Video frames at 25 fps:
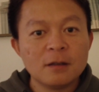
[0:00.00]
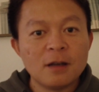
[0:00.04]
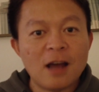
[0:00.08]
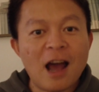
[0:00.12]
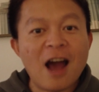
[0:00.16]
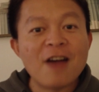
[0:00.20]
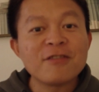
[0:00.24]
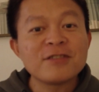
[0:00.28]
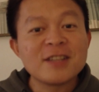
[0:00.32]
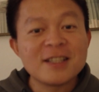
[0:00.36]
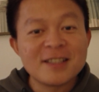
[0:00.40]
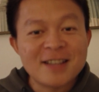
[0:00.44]

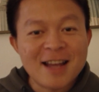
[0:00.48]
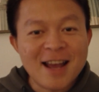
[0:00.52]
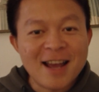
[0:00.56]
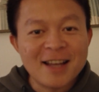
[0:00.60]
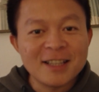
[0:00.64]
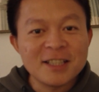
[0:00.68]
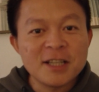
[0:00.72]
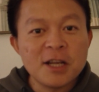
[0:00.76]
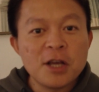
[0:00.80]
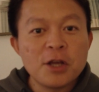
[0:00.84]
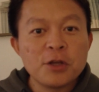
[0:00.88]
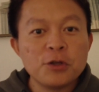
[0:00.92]
After
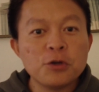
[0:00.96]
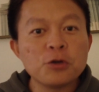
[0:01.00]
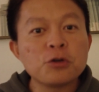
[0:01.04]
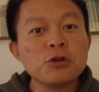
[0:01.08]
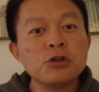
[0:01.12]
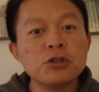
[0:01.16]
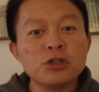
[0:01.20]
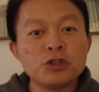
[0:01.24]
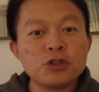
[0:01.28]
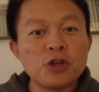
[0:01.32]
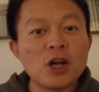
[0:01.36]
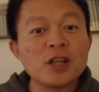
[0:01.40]
that, you
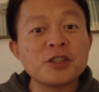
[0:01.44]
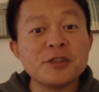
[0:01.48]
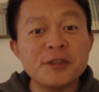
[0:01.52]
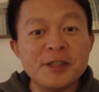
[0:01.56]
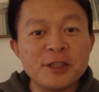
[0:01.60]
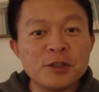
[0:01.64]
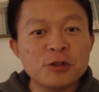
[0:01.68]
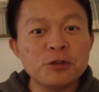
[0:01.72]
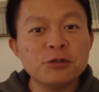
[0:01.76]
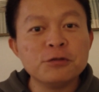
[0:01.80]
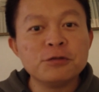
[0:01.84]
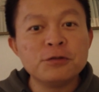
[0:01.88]
could charge
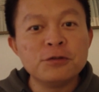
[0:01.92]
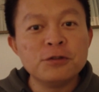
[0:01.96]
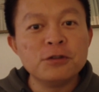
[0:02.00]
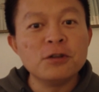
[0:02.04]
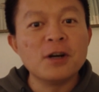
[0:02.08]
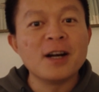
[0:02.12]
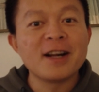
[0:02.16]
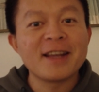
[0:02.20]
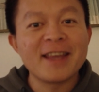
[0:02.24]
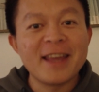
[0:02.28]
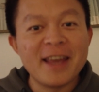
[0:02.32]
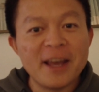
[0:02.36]
it to full
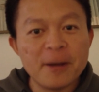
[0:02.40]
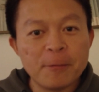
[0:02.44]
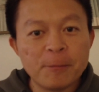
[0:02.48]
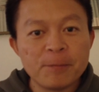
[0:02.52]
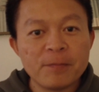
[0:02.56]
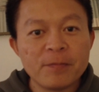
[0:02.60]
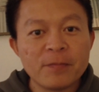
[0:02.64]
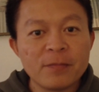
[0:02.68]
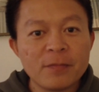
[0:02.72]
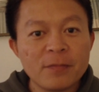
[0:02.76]
again.